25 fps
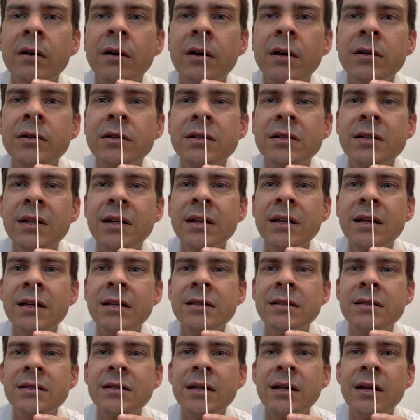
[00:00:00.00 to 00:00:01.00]
just letting it
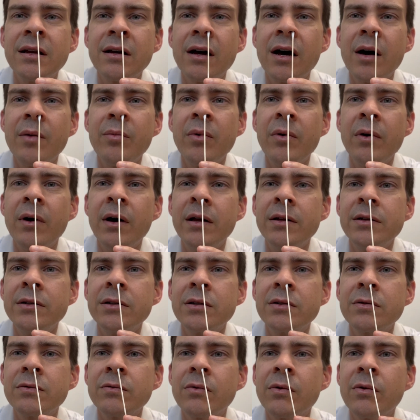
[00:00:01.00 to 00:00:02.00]
sit a couple and
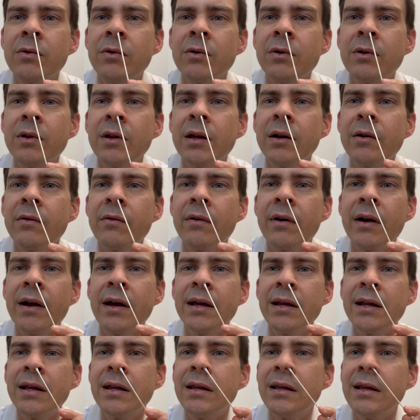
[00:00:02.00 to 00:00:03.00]
just rolling
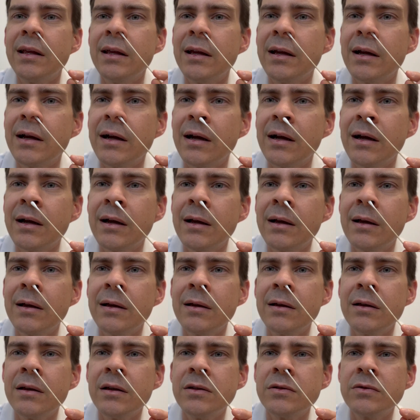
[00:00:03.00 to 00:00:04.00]
right in here
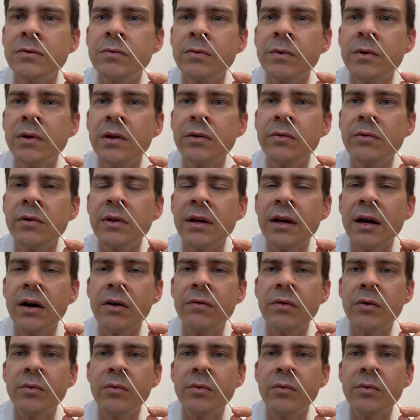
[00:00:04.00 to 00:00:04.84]
is really, really helpful,